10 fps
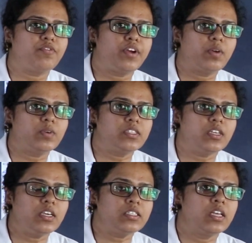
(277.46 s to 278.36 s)

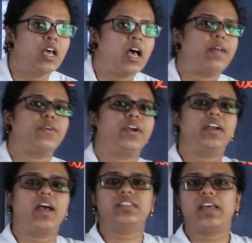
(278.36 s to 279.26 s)
frequencies and the red
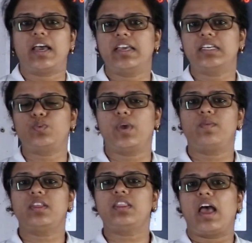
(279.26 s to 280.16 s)
has the highest
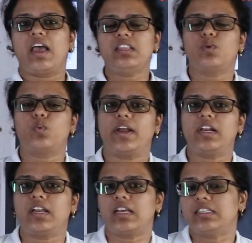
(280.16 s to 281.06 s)
wavelength and the
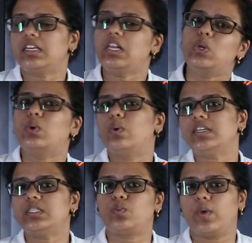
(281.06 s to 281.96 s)
violet has the
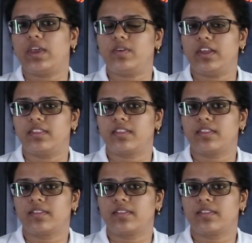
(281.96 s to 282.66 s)
lowest wavelength.